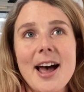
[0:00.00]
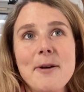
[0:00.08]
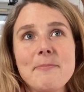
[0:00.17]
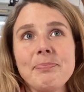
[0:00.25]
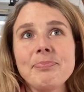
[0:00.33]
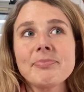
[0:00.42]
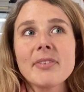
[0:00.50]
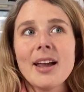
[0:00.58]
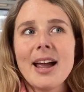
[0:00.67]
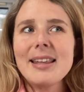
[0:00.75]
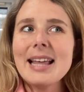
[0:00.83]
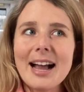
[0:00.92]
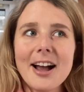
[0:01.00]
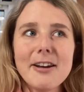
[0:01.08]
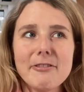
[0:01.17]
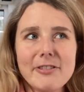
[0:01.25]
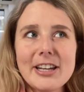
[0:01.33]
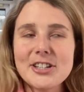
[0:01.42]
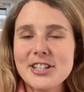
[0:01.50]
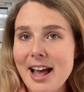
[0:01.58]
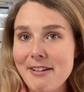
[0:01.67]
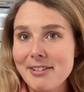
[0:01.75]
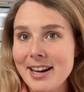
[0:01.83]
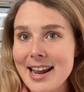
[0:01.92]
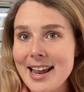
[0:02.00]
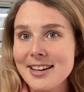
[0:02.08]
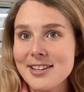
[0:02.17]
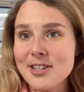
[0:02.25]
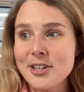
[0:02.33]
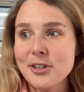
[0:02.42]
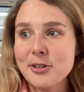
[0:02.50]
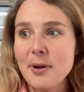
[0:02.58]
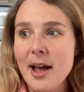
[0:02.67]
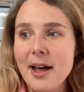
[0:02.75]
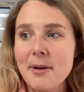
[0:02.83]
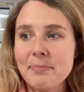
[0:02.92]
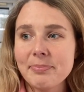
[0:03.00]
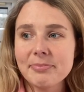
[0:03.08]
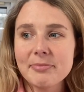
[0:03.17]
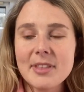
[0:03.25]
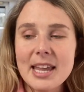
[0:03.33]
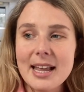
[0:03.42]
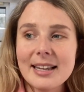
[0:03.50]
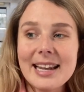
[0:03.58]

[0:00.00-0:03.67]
and that kind of featured heavily into the